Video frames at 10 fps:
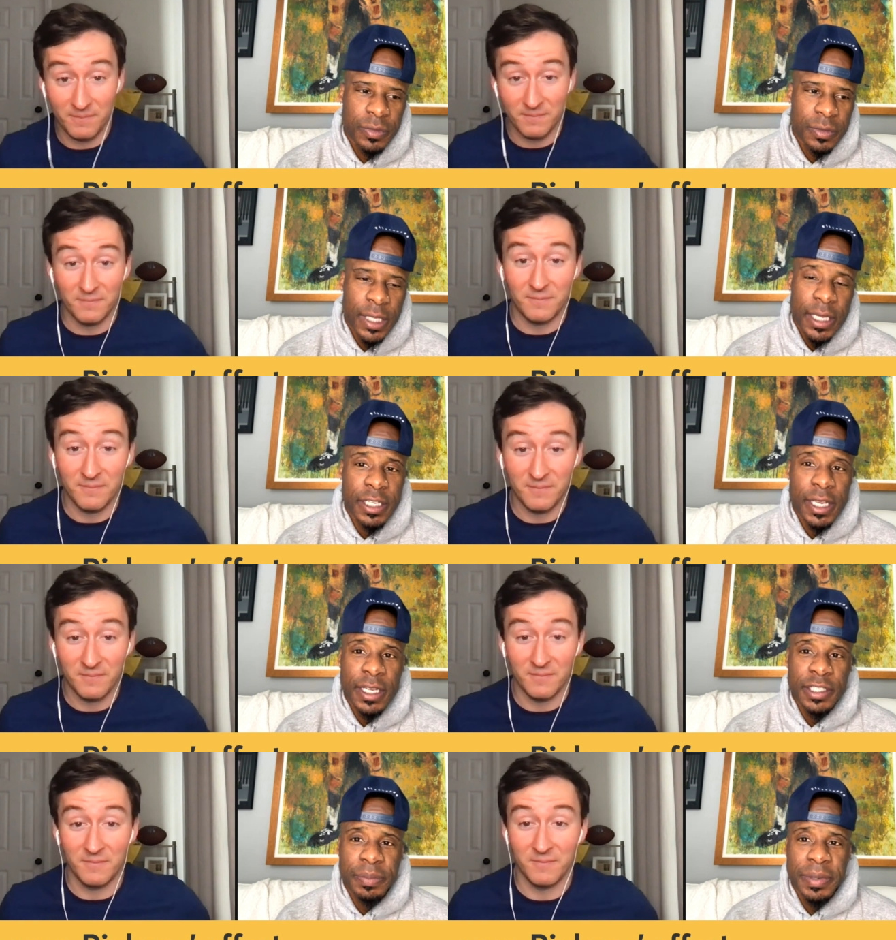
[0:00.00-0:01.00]
Speaker 1: Yeah, and
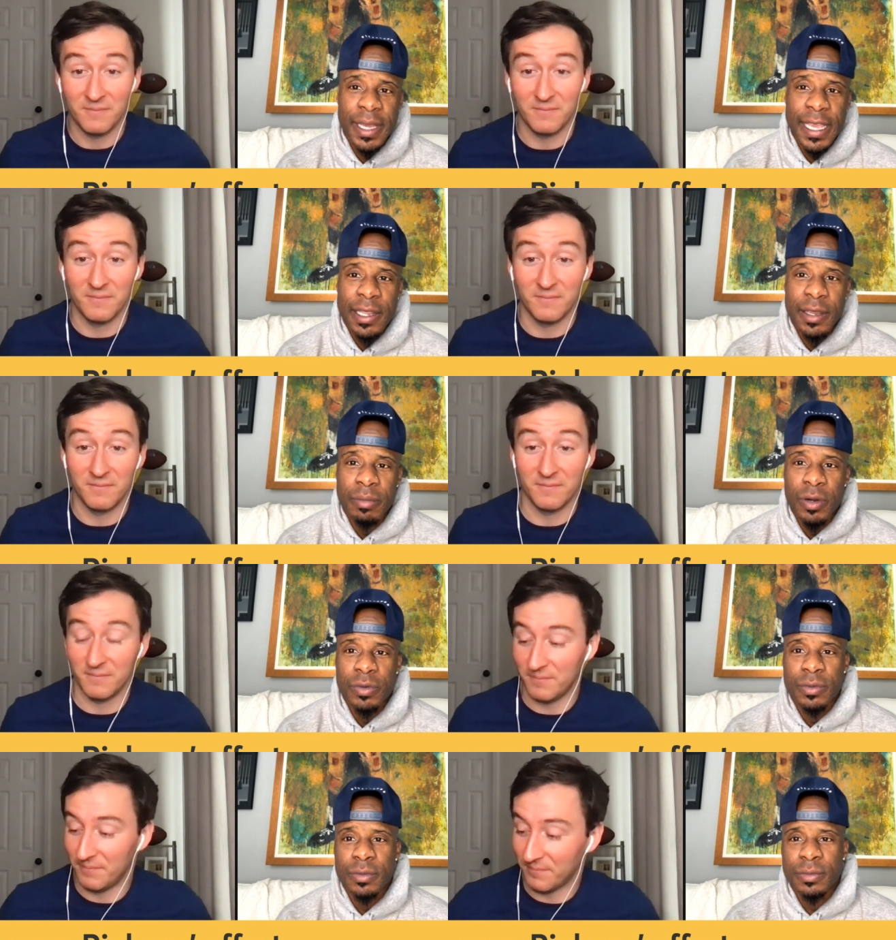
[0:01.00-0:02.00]
GP alien, bro.
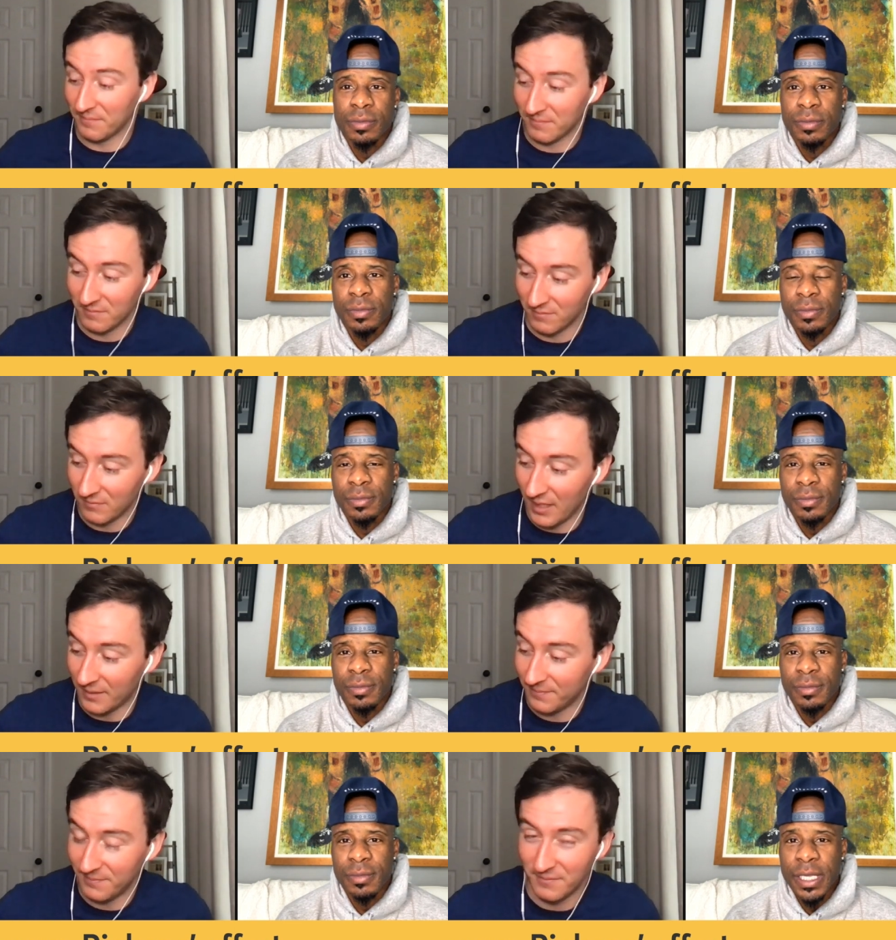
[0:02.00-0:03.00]

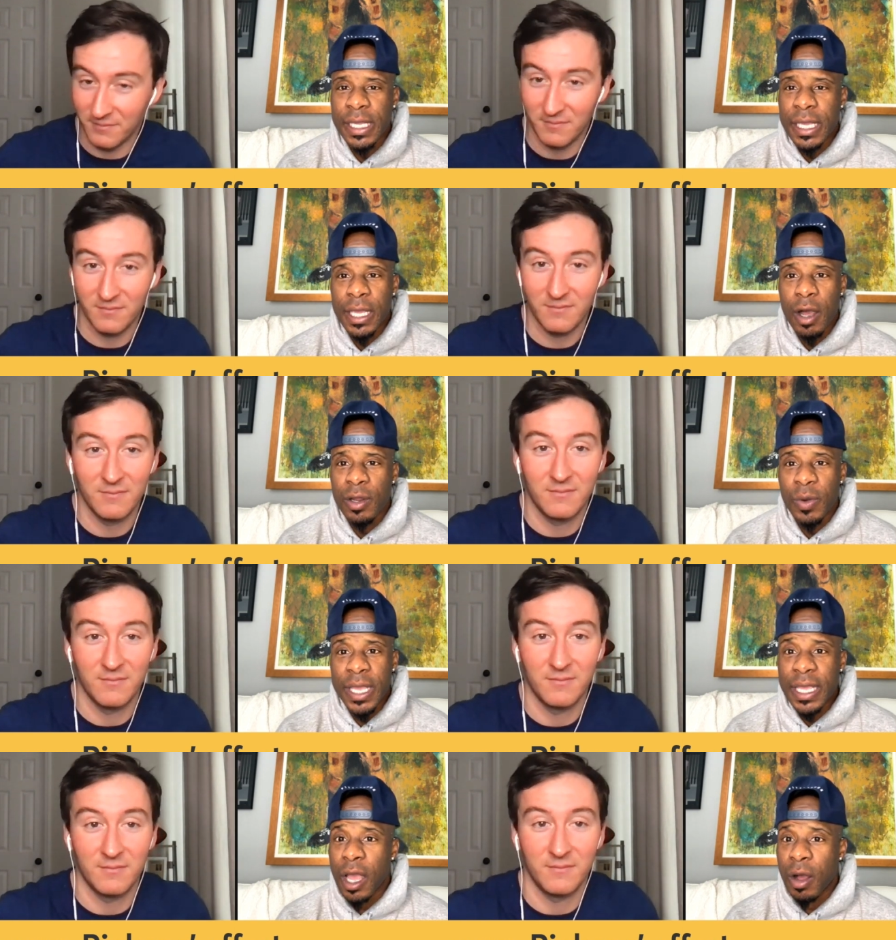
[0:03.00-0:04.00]
He he all the way.
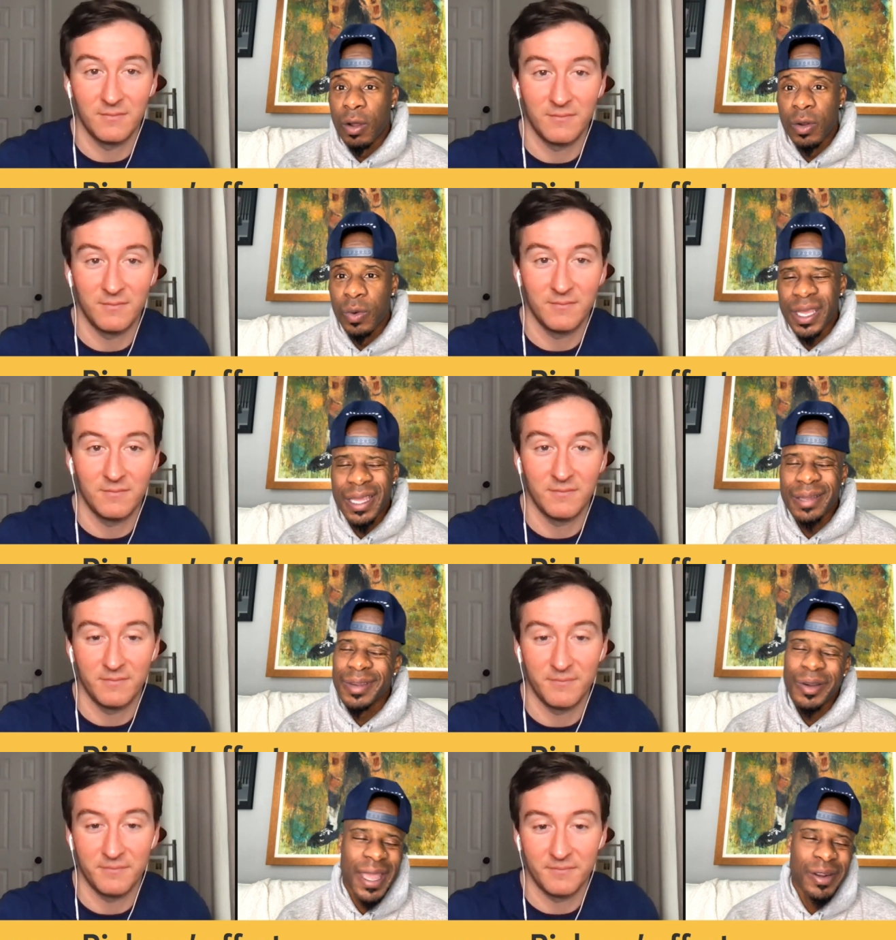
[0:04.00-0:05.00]
He all the way. Ain't,
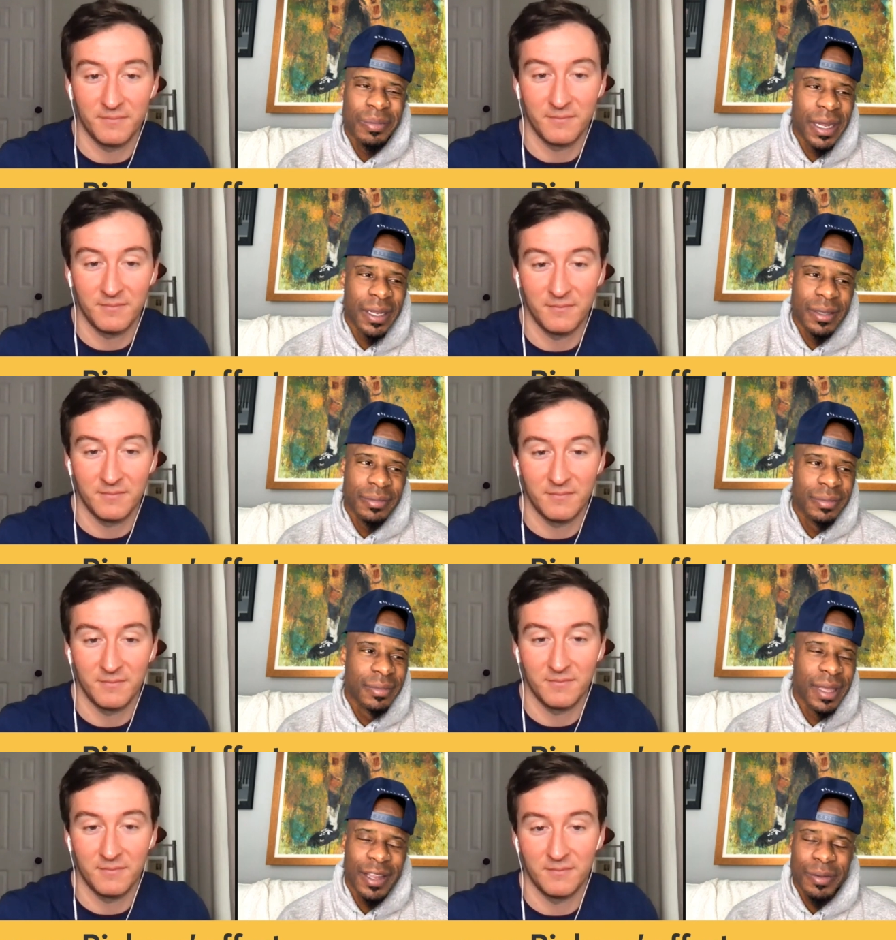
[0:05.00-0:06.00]
no, ain't nobody.
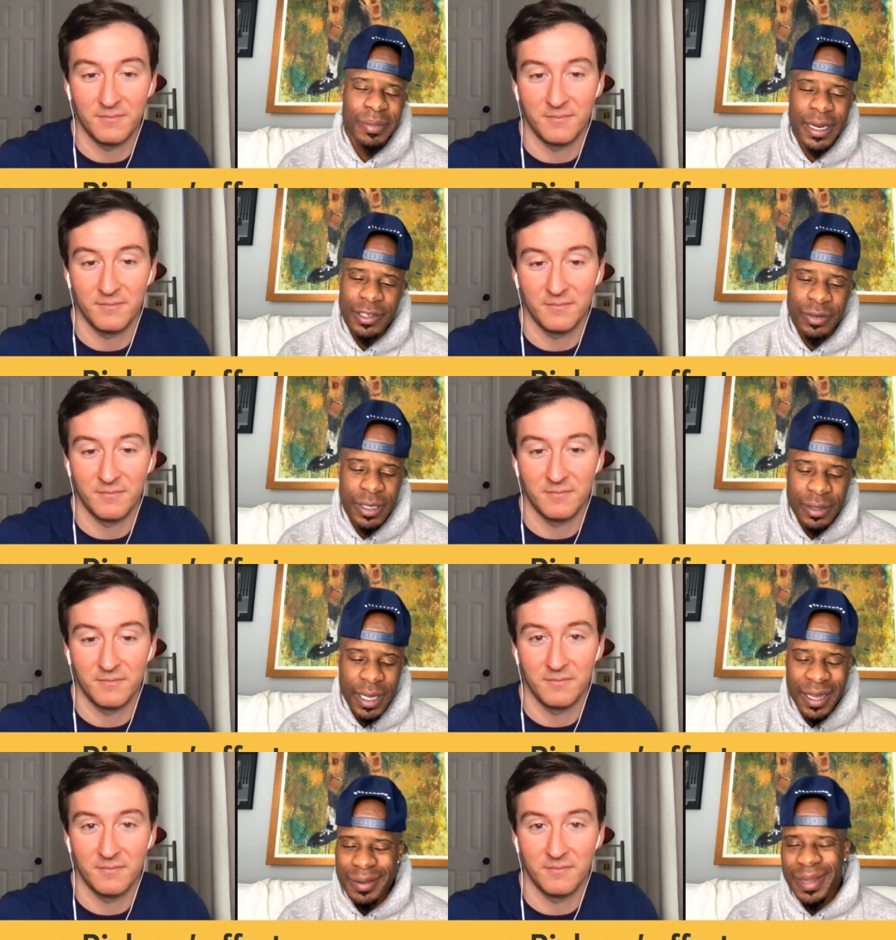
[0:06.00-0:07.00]
Ain't nobody trading.
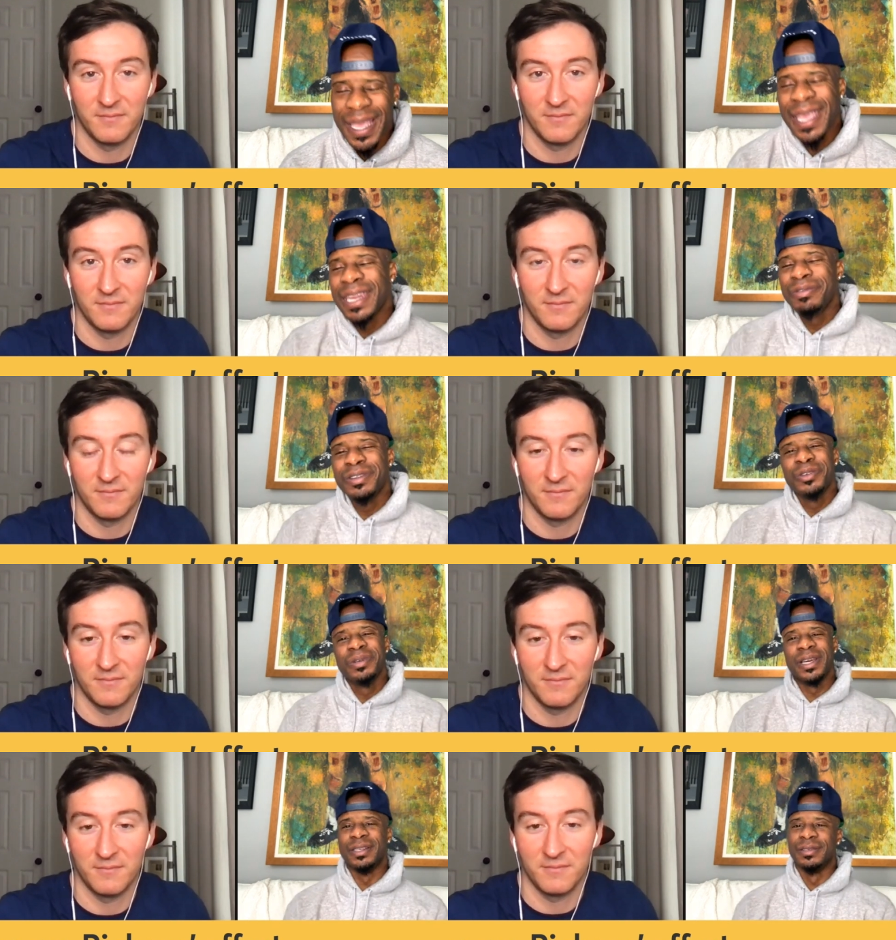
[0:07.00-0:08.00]
And he ain't even do
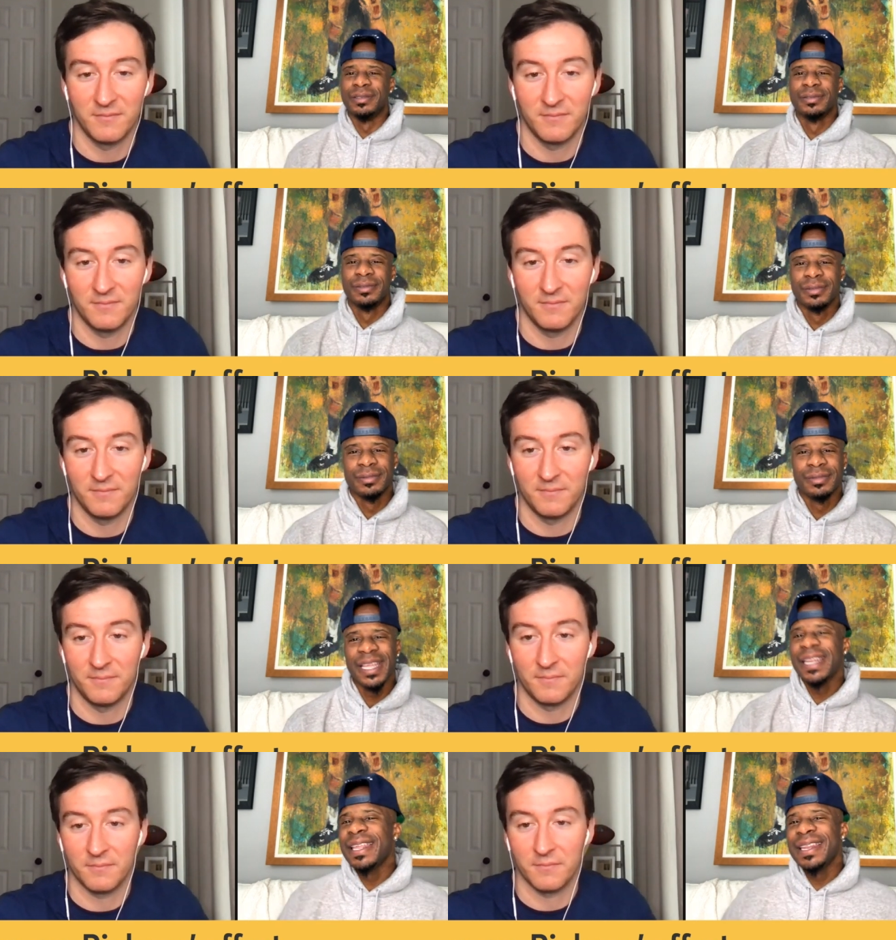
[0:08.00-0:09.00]
nothing.
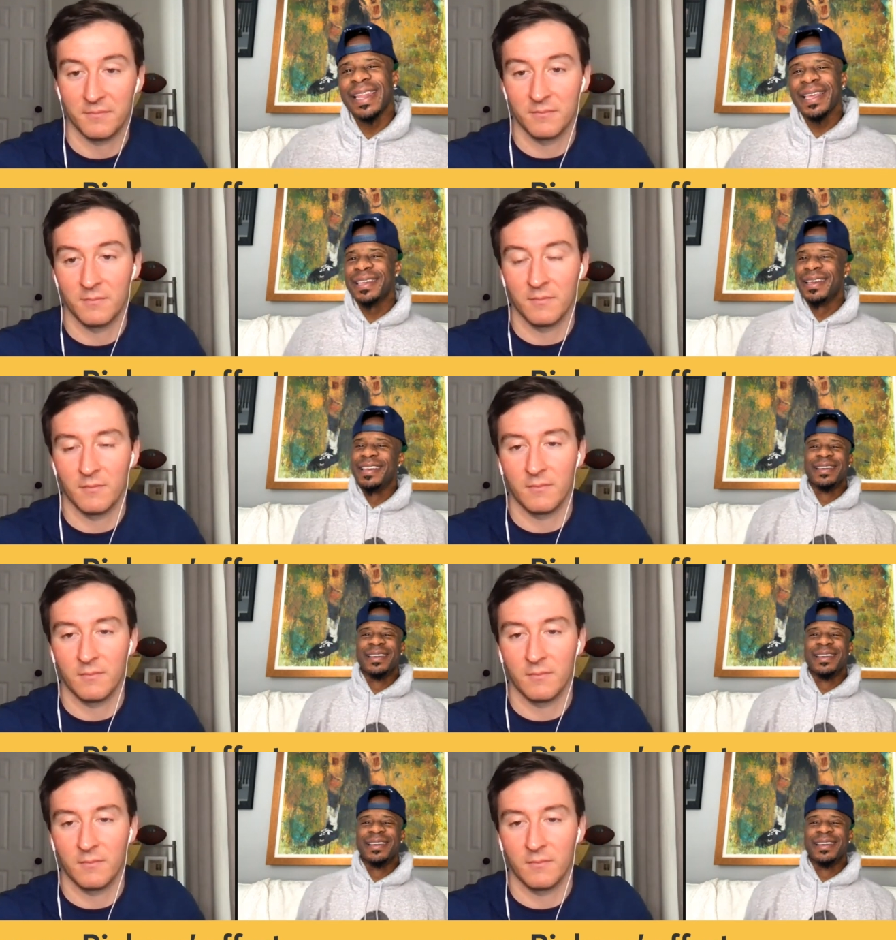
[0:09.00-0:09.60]
Like they like.